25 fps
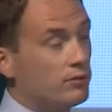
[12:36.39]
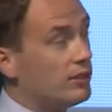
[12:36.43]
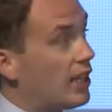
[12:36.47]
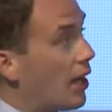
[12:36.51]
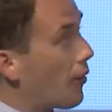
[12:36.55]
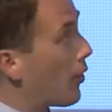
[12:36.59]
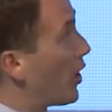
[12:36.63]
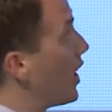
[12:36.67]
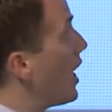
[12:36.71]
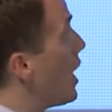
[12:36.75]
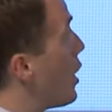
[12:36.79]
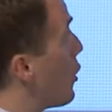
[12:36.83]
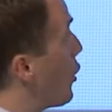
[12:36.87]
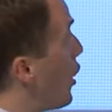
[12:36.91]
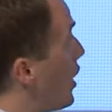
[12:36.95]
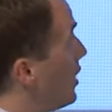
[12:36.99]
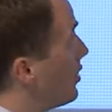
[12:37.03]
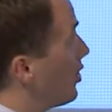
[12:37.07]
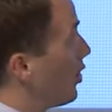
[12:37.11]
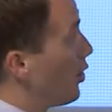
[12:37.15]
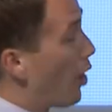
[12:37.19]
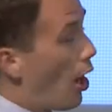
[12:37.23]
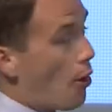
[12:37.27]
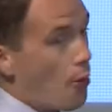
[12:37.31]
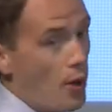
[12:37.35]
Now, the key
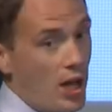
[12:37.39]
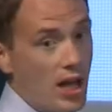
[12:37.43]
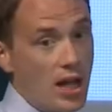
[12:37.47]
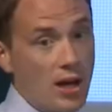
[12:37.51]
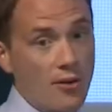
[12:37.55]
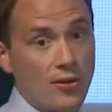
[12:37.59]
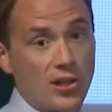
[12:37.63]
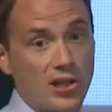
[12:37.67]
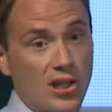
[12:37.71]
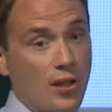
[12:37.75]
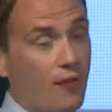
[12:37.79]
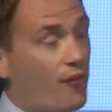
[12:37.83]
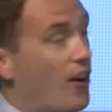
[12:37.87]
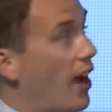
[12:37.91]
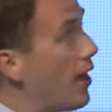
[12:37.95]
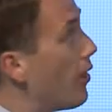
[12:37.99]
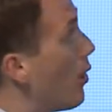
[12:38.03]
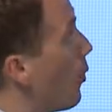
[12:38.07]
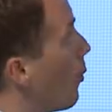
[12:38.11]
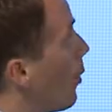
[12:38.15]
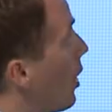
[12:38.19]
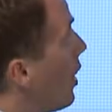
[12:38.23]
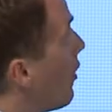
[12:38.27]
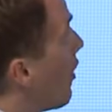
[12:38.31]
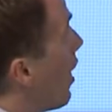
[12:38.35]
thing to note here is the fact
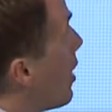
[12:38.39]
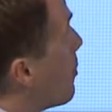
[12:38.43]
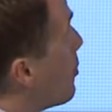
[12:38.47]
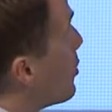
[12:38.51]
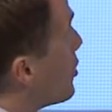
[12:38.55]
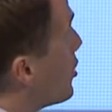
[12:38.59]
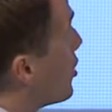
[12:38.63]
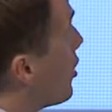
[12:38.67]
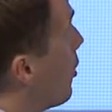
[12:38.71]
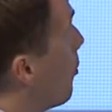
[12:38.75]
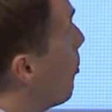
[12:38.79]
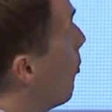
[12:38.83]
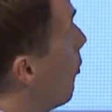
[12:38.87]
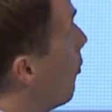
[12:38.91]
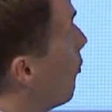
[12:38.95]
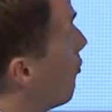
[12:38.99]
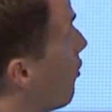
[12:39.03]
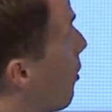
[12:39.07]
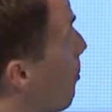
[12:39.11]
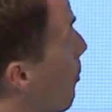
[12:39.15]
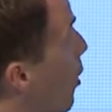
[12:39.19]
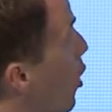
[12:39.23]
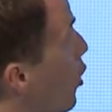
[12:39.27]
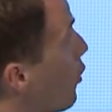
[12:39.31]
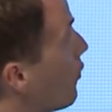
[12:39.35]
that we're able to
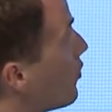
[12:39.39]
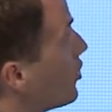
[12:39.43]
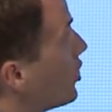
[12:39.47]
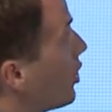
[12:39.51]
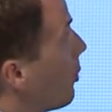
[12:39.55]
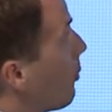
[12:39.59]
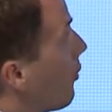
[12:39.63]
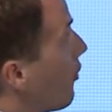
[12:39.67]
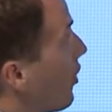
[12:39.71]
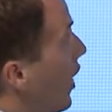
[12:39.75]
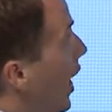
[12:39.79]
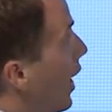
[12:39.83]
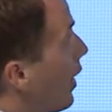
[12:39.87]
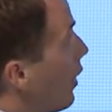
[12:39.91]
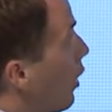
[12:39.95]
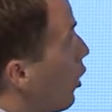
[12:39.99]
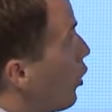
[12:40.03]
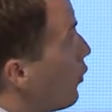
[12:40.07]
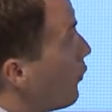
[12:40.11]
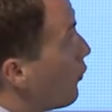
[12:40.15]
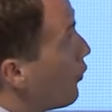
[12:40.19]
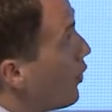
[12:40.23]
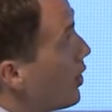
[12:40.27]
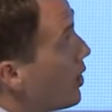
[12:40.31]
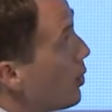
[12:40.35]
remove some of that
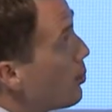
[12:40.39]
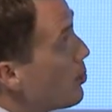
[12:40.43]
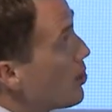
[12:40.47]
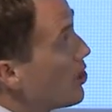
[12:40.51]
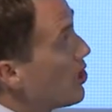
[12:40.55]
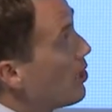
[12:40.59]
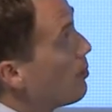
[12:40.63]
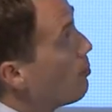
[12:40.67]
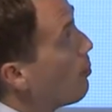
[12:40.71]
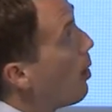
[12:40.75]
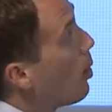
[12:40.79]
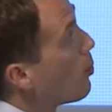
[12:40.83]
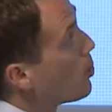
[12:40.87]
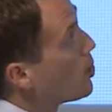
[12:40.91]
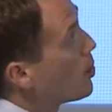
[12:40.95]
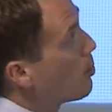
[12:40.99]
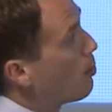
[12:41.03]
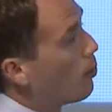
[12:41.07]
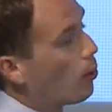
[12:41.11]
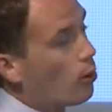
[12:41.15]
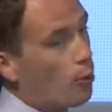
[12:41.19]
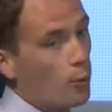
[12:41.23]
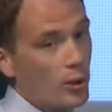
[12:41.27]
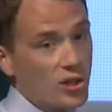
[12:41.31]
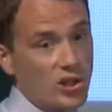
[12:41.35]
low-frequency
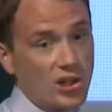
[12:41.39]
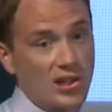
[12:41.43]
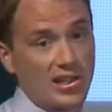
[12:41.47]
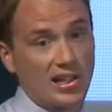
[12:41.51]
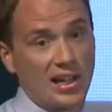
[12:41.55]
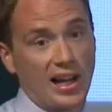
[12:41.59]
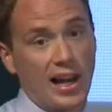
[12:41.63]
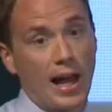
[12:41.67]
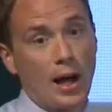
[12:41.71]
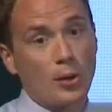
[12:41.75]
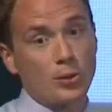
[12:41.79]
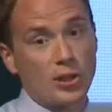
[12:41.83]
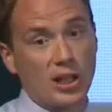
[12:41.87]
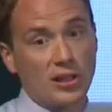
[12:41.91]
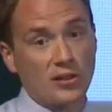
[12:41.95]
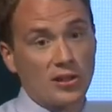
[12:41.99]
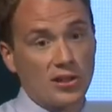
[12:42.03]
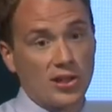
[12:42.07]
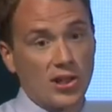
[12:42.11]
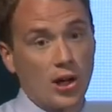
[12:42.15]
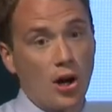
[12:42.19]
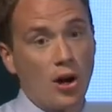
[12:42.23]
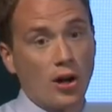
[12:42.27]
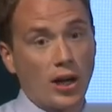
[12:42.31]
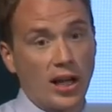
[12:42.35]
multiple, which is clouding
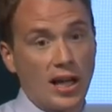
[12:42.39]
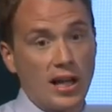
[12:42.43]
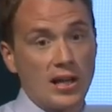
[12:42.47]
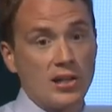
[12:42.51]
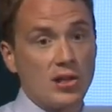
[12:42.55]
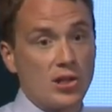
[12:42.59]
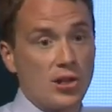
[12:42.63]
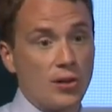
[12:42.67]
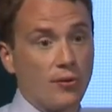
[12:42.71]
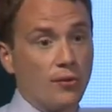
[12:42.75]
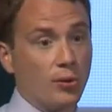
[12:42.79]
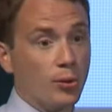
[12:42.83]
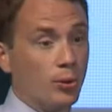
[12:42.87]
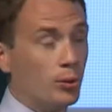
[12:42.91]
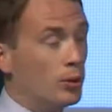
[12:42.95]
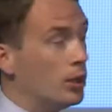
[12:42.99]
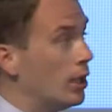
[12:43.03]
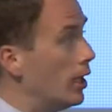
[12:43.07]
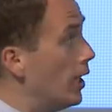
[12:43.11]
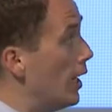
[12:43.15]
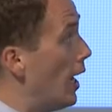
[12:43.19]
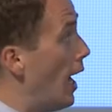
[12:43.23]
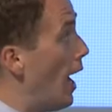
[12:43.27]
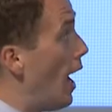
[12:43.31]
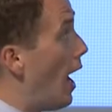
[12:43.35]
the target interval.
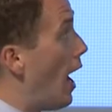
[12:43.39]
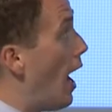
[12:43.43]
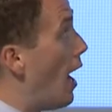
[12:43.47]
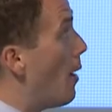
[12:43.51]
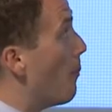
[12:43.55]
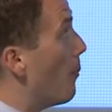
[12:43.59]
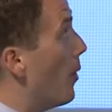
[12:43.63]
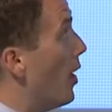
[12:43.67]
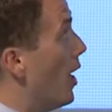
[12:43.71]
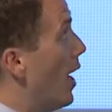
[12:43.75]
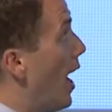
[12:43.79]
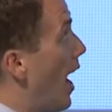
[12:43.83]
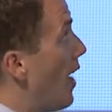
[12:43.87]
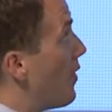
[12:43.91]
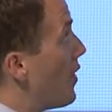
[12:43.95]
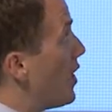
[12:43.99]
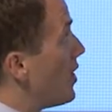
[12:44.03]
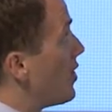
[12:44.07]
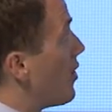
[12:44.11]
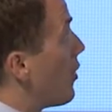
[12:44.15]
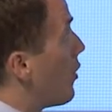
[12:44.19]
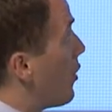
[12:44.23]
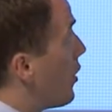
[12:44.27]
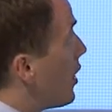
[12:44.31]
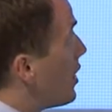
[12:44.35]
And
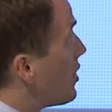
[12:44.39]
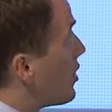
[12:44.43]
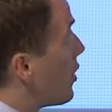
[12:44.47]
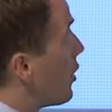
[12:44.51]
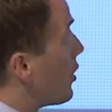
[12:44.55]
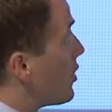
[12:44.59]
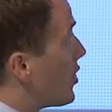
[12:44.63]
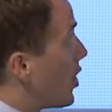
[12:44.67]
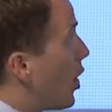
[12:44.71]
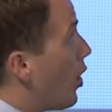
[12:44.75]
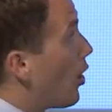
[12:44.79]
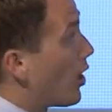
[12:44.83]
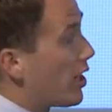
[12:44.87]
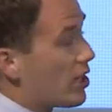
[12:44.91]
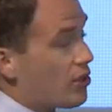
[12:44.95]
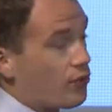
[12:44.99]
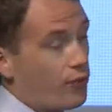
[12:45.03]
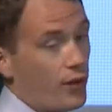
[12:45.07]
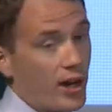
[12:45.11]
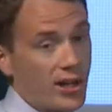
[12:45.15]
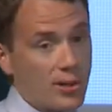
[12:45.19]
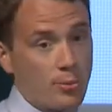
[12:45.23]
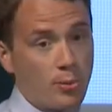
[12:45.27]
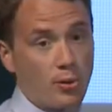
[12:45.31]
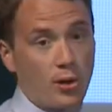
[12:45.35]
these are the targets
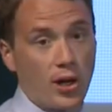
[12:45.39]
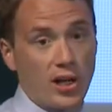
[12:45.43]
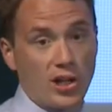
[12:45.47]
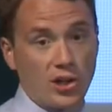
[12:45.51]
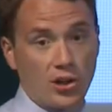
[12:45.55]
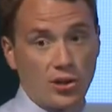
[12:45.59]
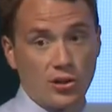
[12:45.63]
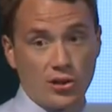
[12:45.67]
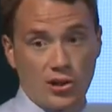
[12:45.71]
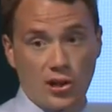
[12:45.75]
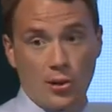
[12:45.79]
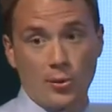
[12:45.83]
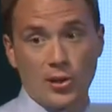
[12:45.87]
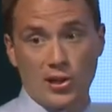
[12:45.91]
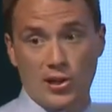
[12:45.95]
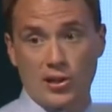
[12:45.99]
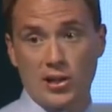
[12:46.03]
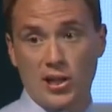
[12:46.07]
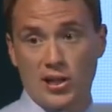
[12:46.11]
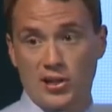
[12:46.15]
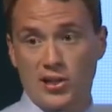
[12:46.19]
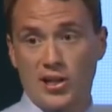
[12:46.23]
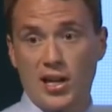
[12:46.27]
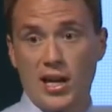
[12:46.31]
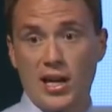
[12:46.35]
for exploration, so
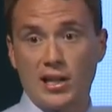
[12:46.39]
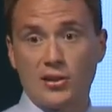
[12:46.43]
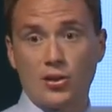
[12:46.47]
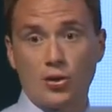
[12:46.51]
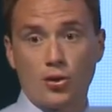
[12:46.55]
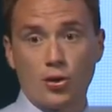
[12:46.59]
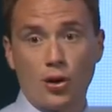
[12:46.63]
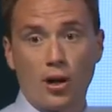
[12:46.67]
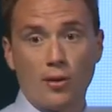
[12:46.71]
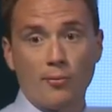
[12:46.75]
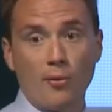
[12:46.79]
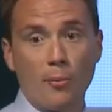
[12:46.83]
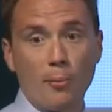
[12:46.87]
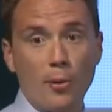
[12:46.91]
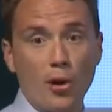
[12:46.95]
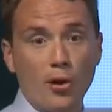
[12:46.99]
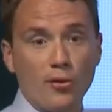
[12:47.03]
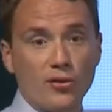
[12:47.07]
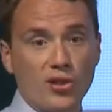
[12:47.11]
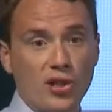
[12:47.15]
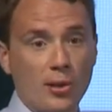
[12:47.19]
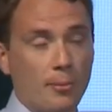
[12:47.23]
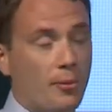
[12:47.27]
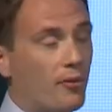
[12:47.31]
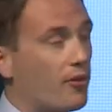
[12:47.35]
it's key to try and
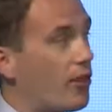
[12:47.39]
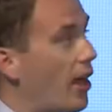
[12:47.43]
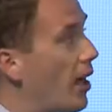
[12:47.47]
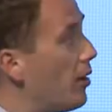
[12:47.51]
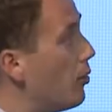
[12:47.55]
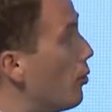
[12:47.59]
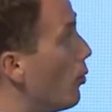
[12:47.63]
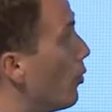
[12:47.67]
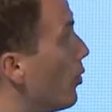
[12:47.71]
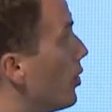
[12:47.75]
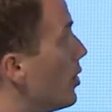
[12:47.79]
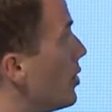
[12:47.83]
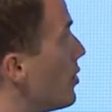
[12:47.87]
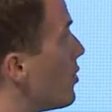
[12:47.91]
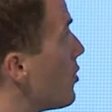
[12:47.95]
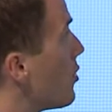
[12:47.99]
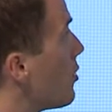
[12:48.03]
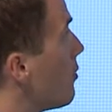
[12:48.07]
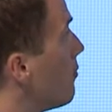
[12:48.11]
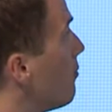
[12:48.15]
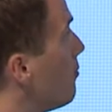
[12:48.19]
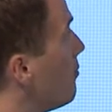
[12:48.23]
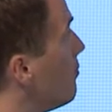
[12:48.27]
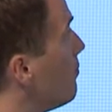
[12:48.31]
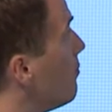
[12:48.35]
remove some of that
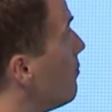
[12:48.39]
noise.